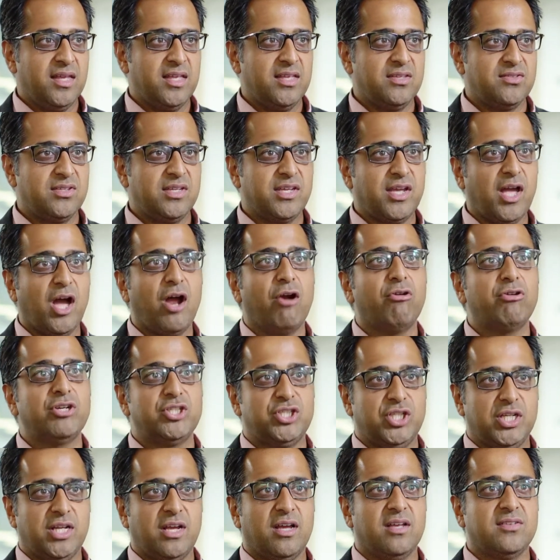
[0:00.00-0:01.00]
is
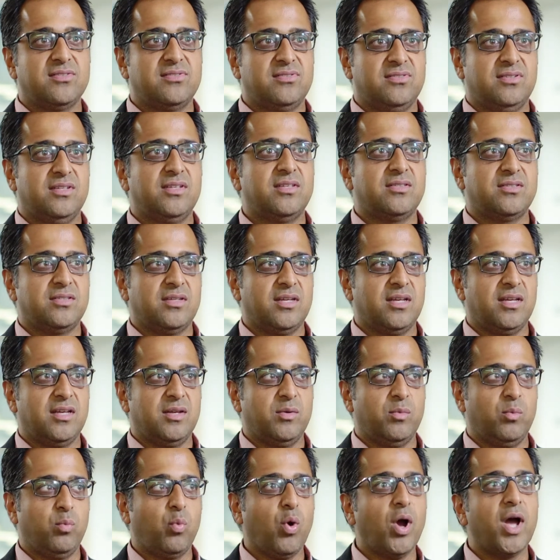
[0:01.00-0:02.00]
encouraging us
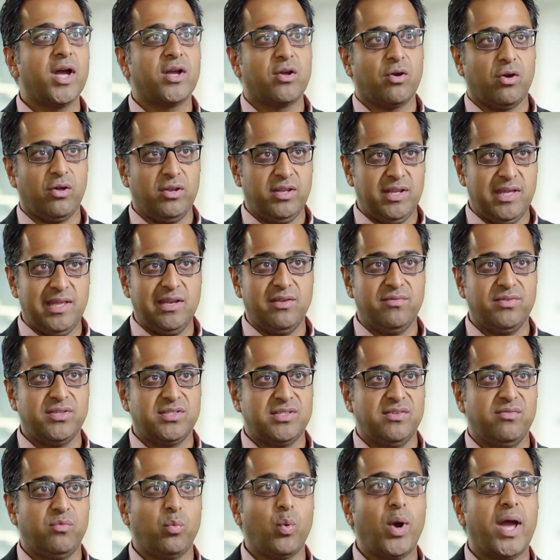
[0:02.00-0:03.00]
to work on
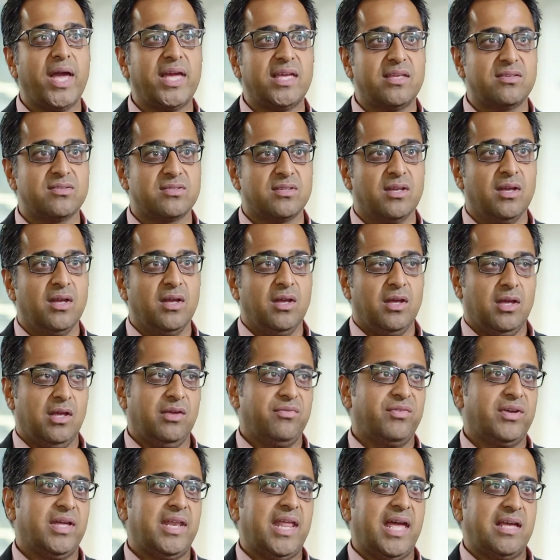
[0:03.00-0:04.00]
innovative ways
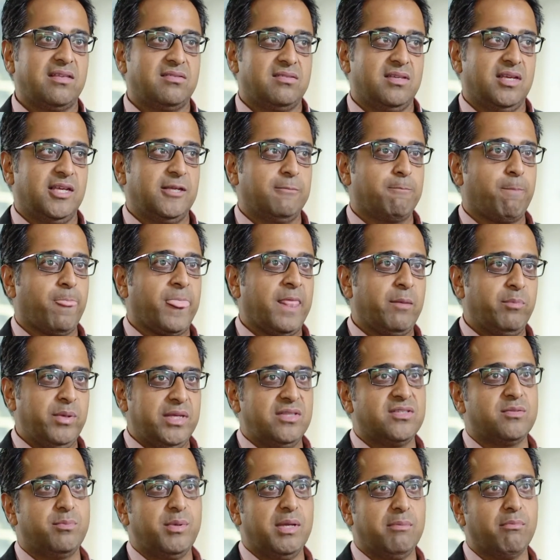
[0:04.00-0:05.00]
of connecting
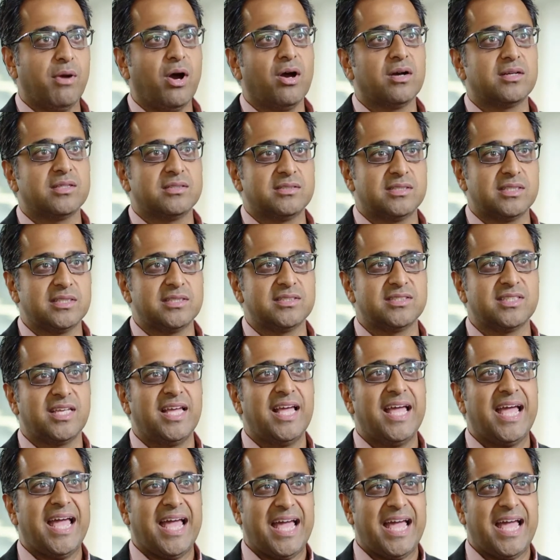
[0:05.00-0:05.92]
B2B marketers